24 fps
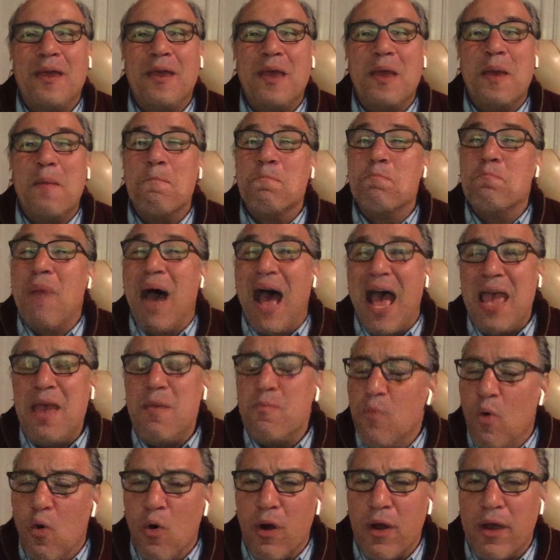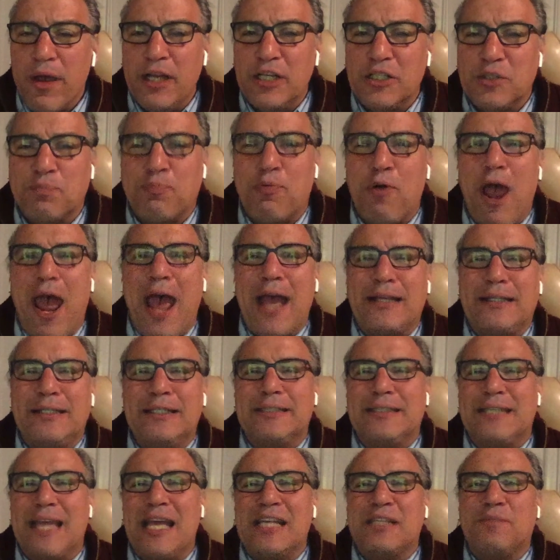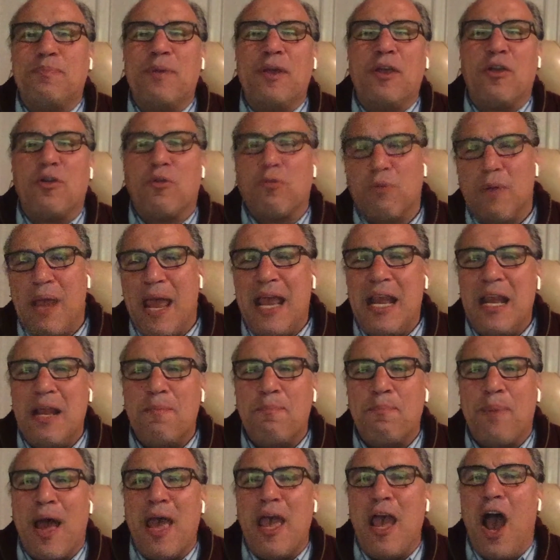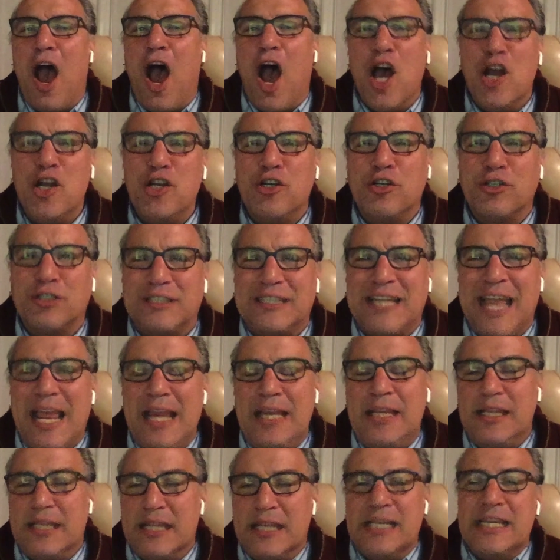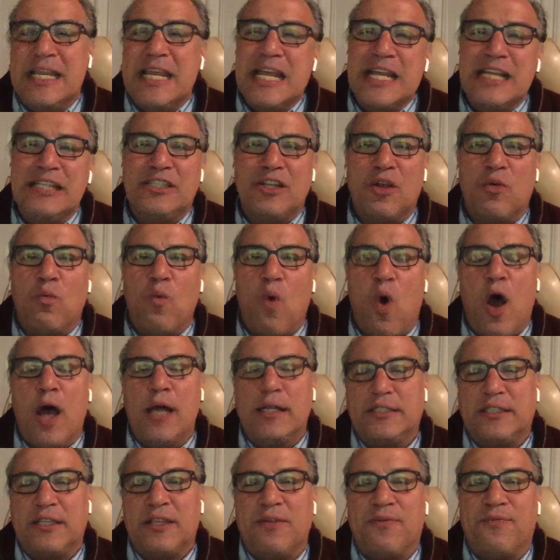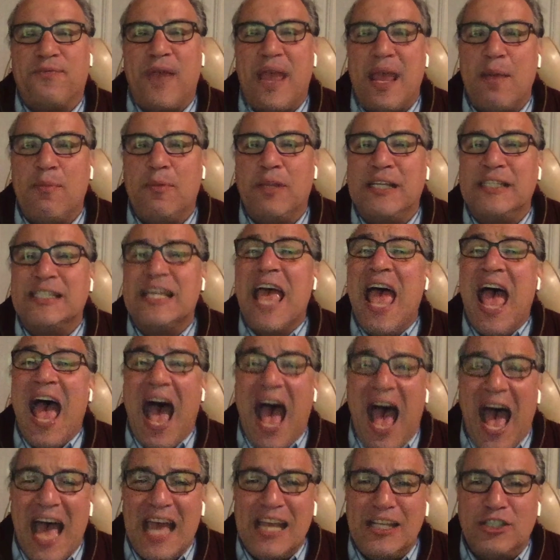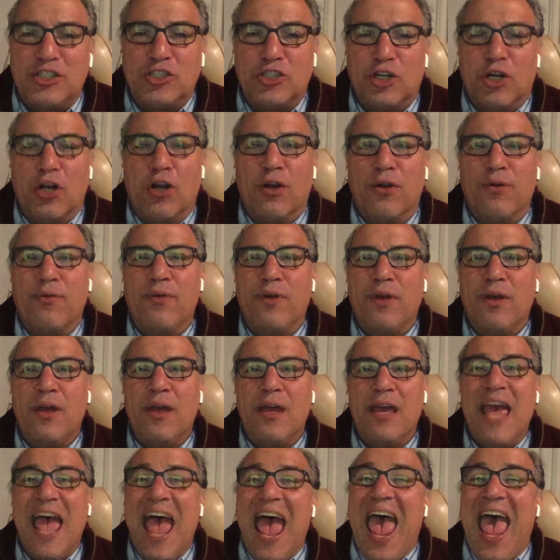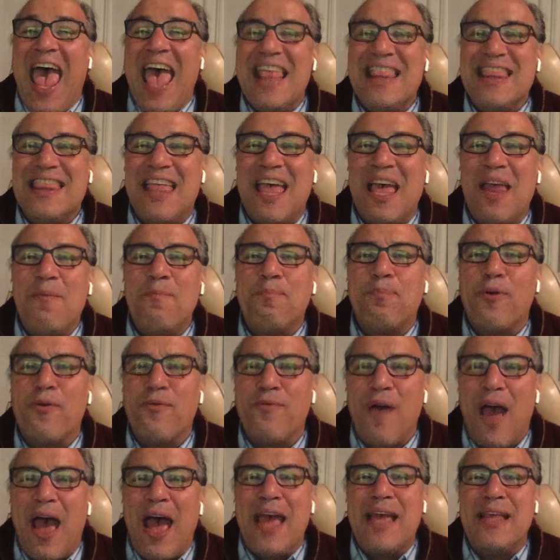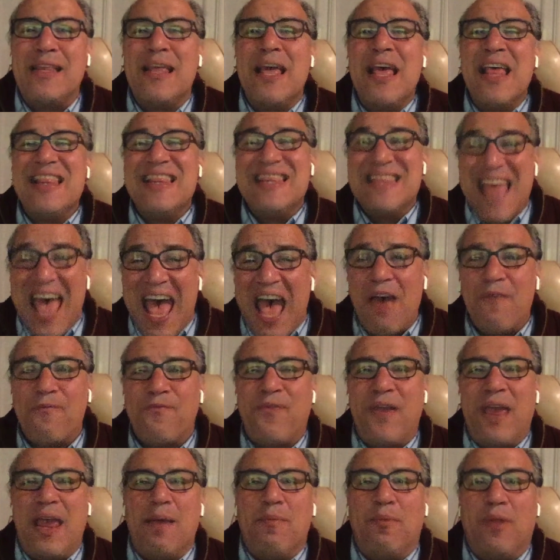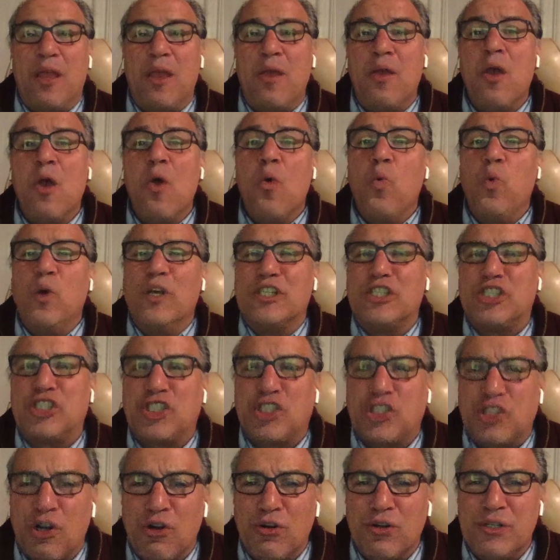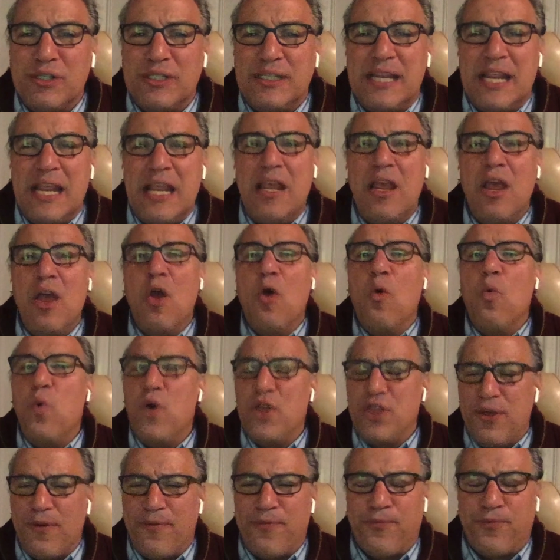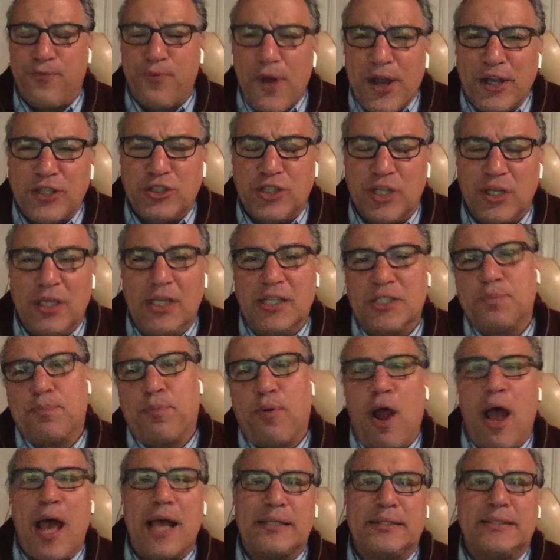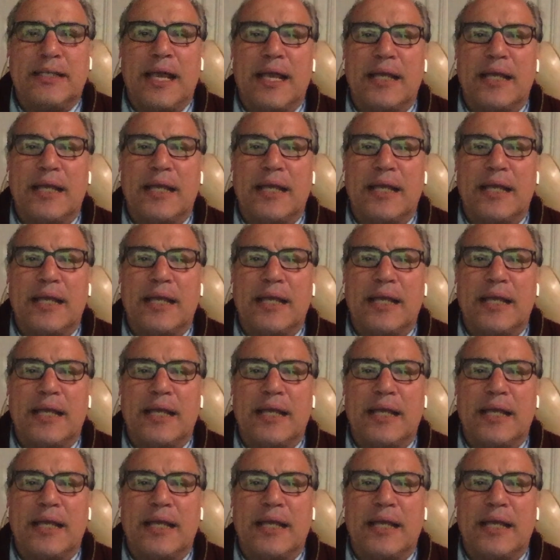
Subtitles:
My mortgage practice has been created by understanding the needs and wants of the families I serve, and then provide that family with certainty with a frictionless process.